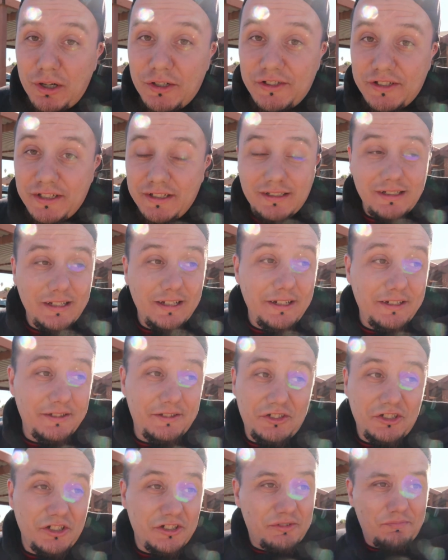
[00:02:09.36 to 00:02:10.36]
person.
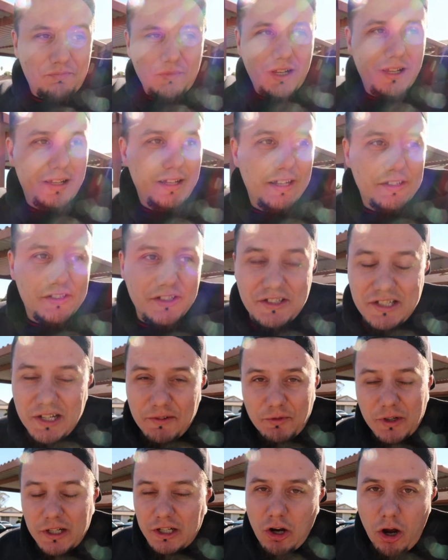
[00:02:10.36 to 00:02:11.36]
It's just it's a
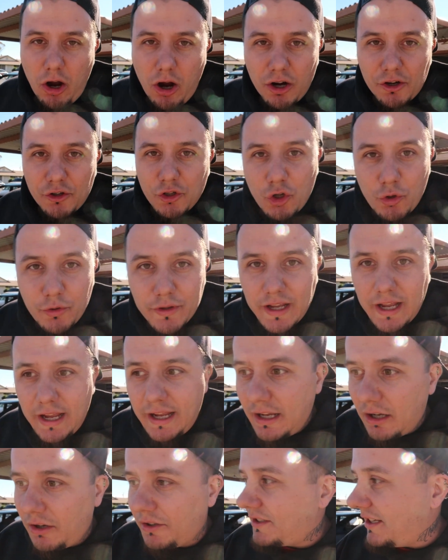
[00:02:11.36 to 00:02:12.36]
different car, and who the
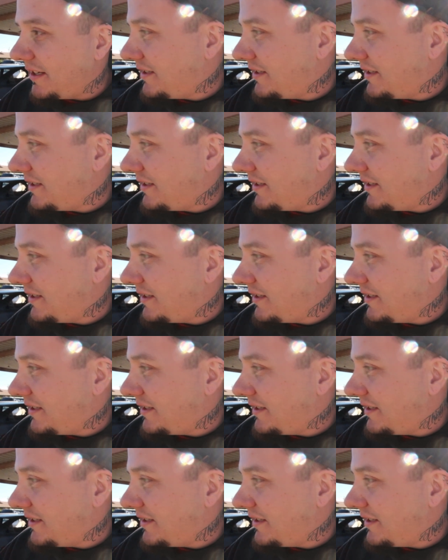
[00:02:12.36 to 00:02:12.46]
hell